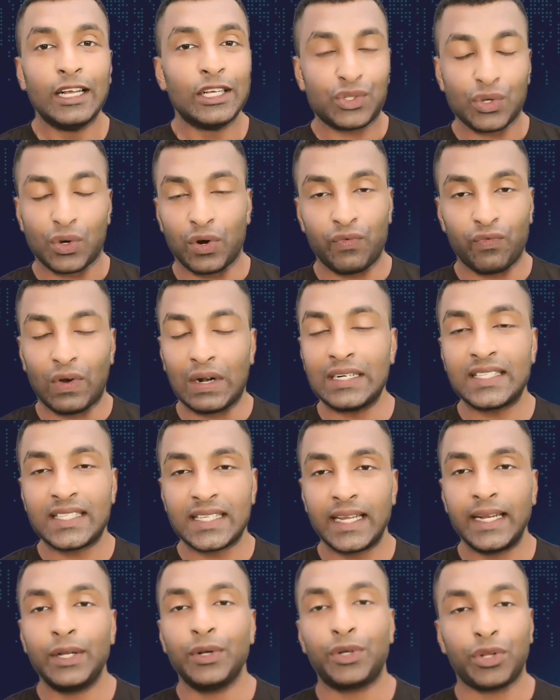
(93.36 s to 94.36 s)
So on one
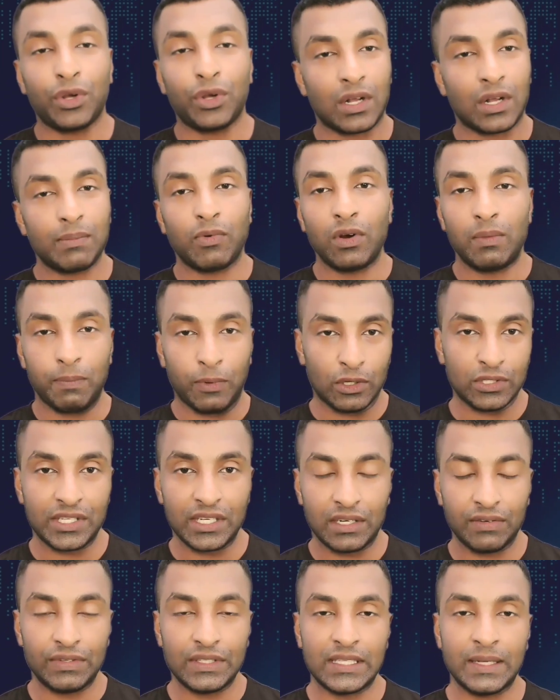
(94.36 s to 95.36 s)
side, you talk about
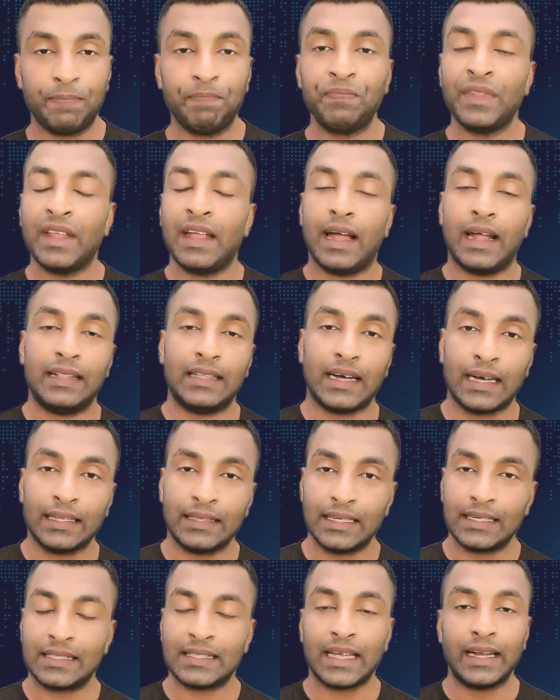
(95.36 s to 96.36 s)
positivism, and the
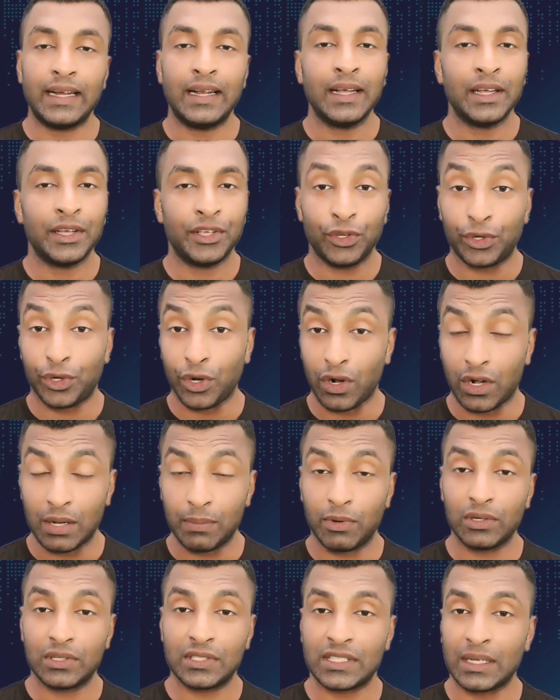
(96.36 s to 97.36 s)
other side, you talk
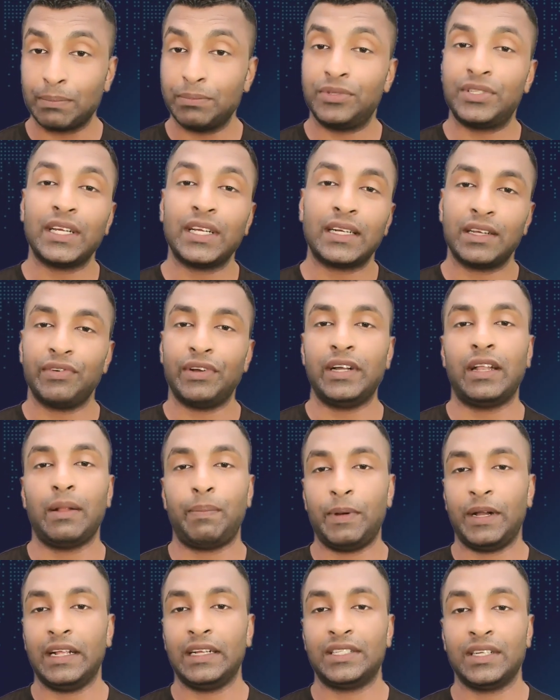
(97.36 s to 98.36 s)
about subjective
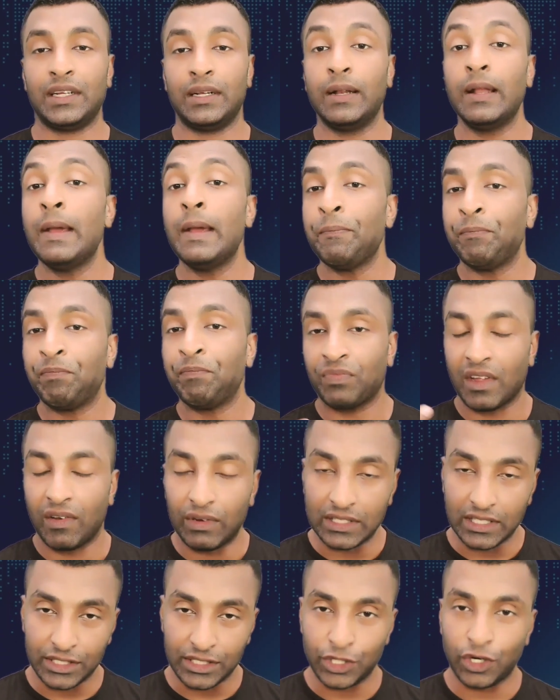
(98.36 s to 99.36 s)
interpretation,
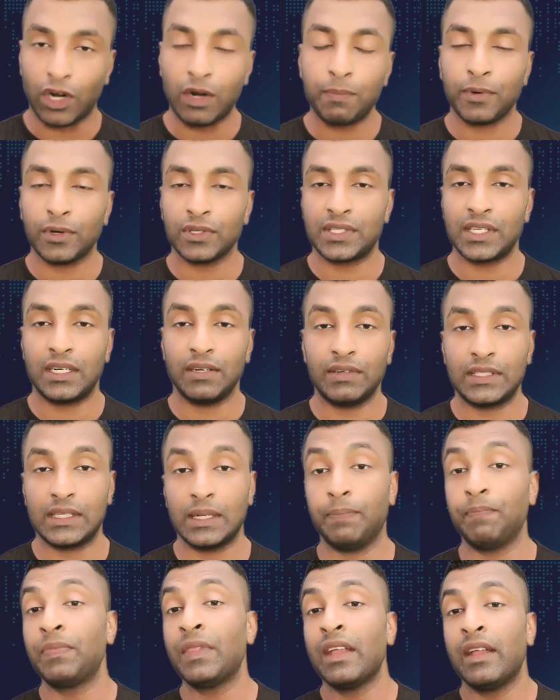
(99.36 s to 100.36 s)
which is
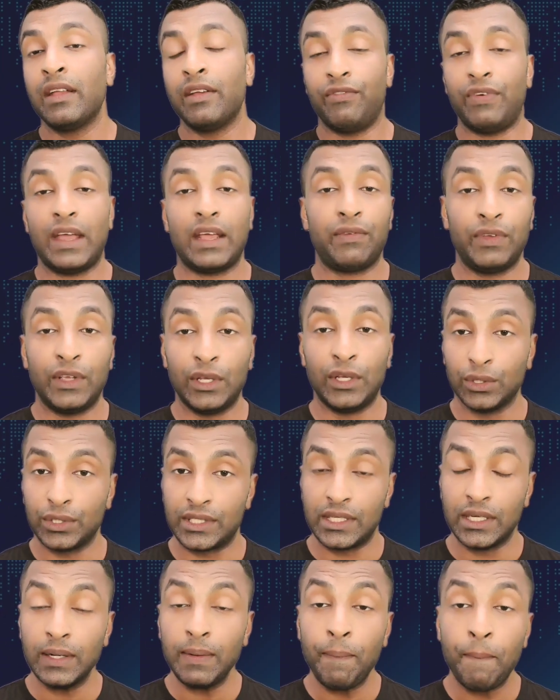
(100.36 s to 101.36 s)
non-positivism, where we
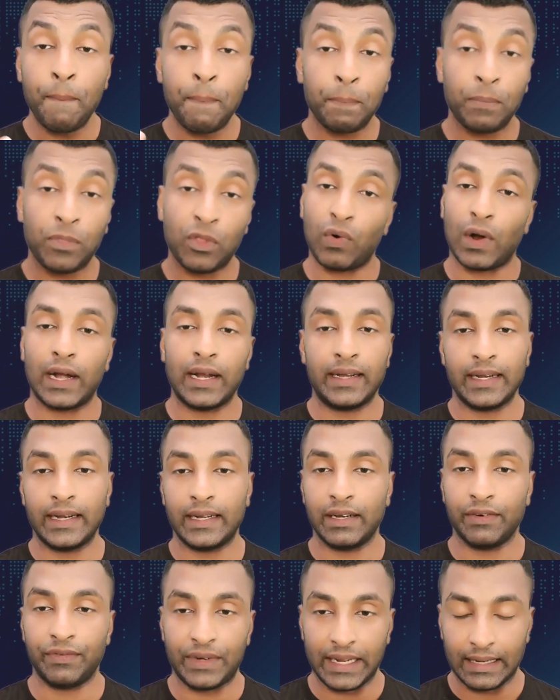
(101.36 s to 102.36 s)
use the
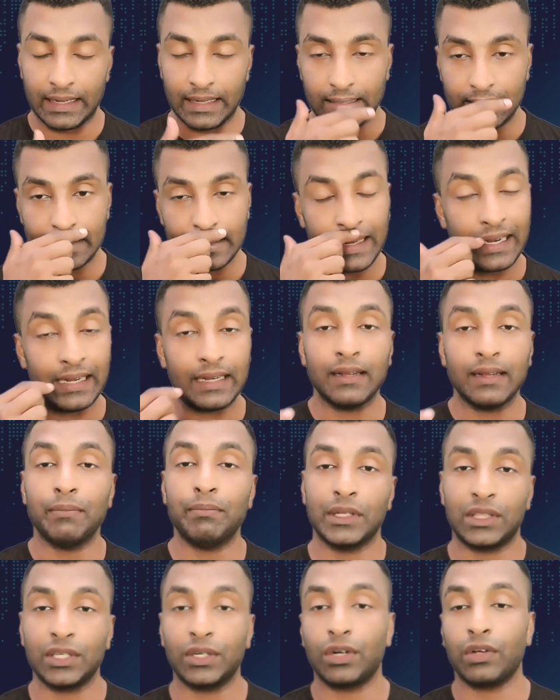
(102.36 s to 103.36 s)
qualitative techniques, right?
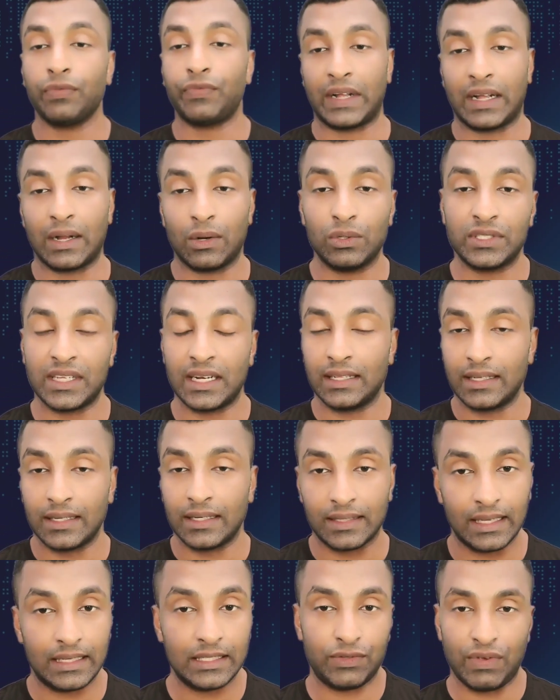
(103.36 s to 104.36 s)
Method of accounts and
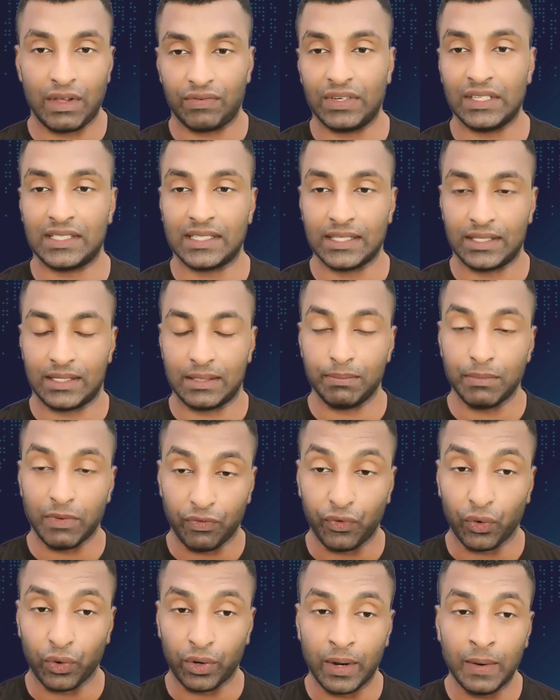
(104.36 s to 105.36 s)
other things we have discussed
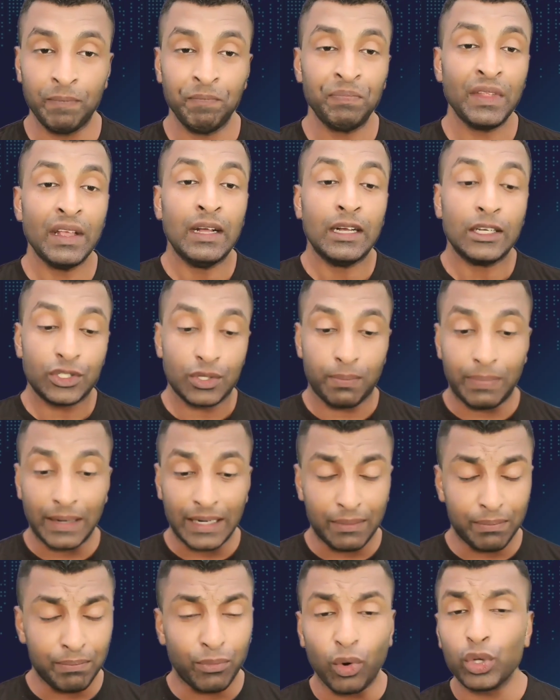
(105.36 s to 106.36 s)
before. So,
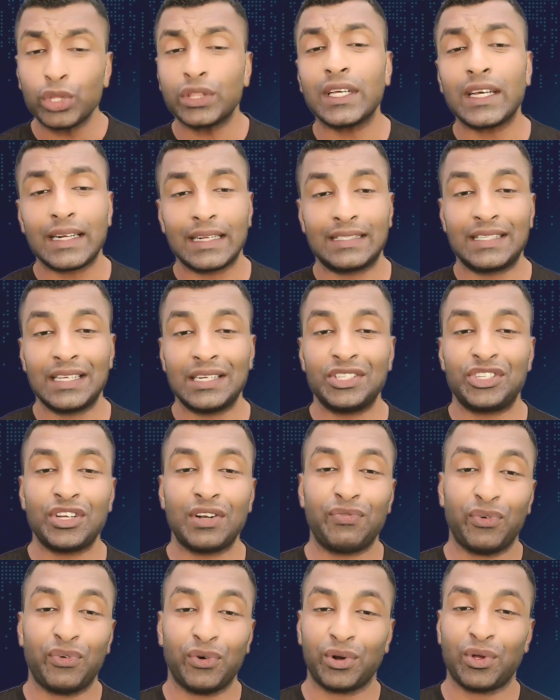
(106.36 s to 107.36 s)
but both are
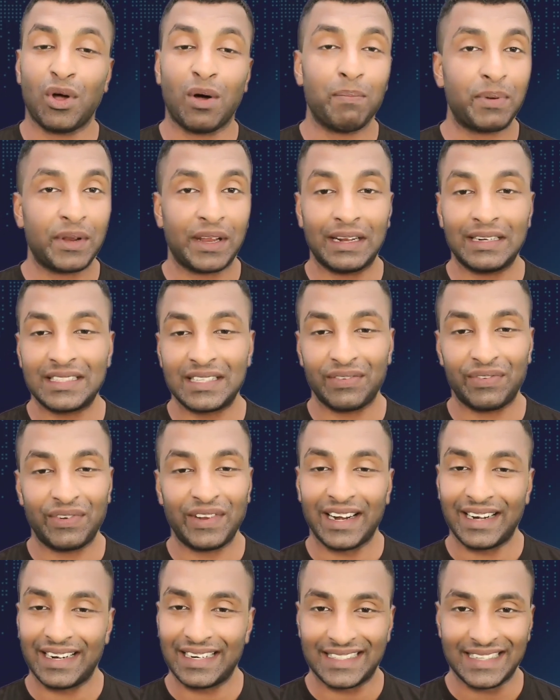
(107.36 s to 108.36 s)
essential for
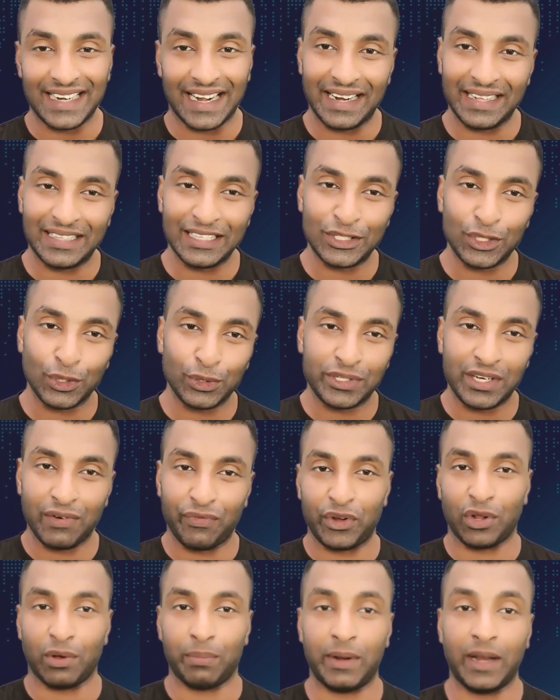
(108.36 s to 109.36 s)
comprehensively understanding the social
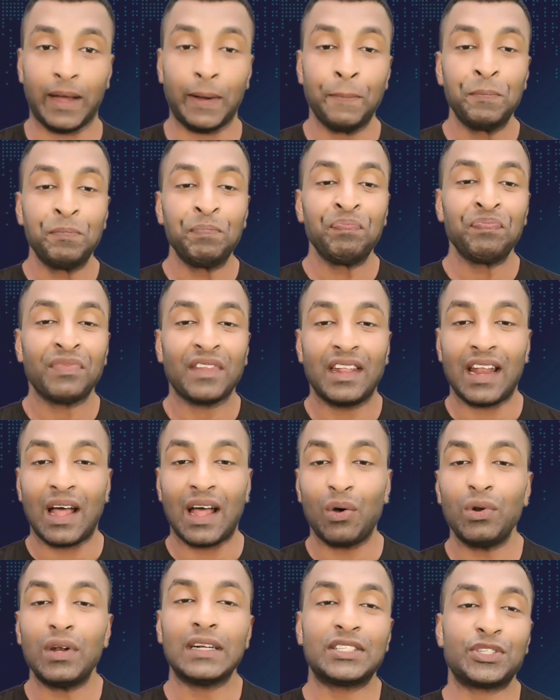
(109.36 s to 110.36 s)
phenomena.
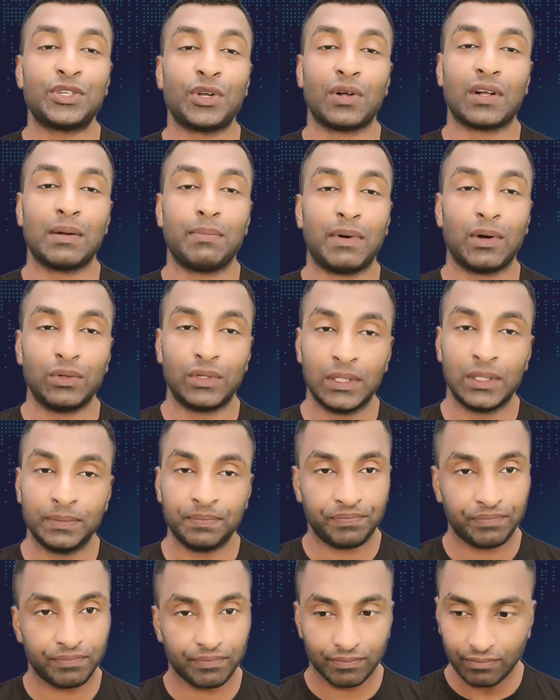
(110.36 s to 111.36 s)
Now let's talk about
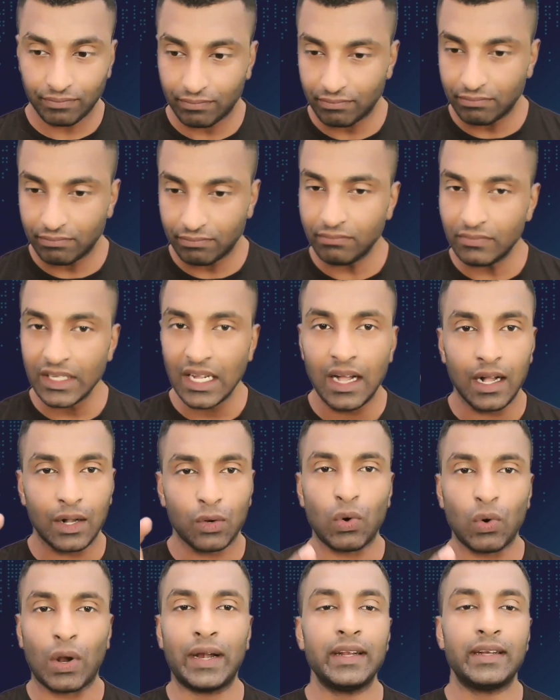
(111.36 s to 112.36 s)

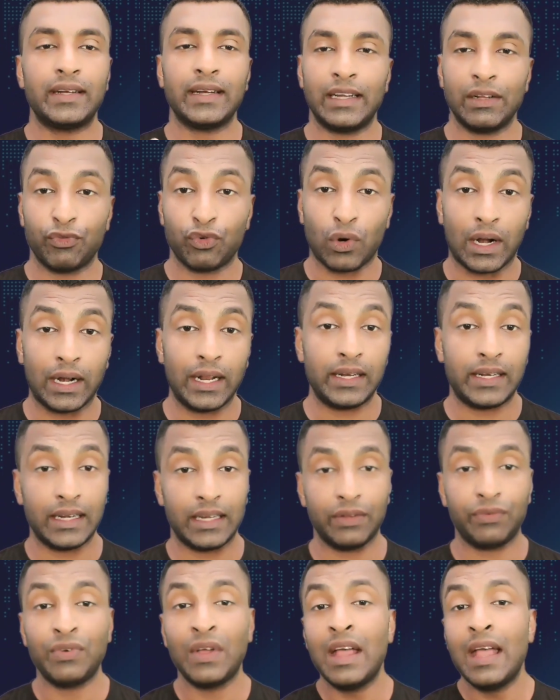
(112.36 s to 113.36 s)
quantitative,
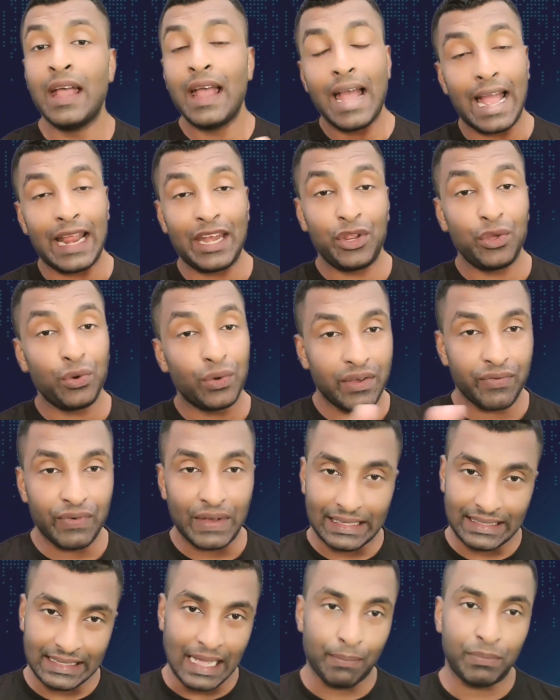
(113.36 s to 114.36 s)
qualitative, and you give
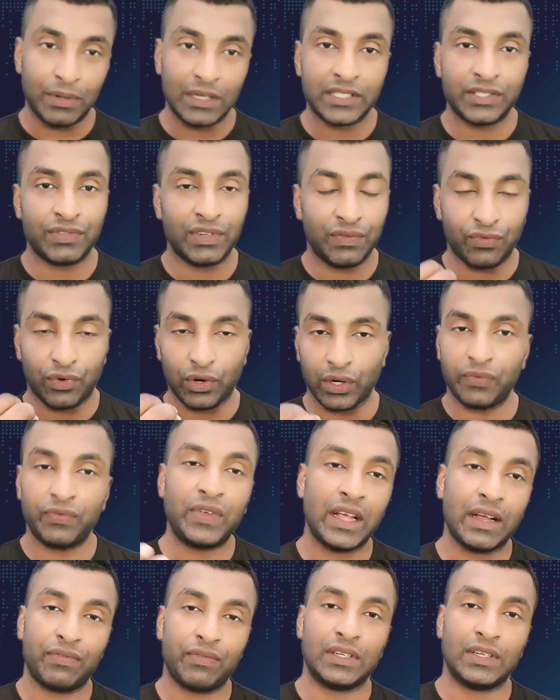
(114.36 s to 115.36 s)
examples from what
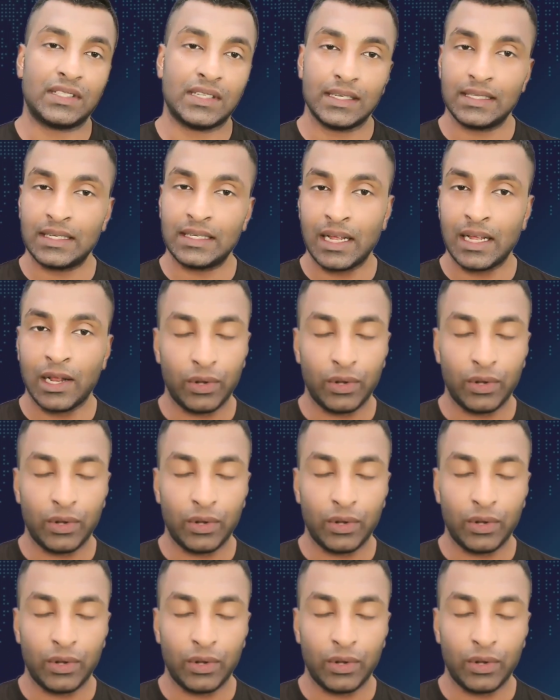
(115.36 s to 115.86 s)
we have discussed.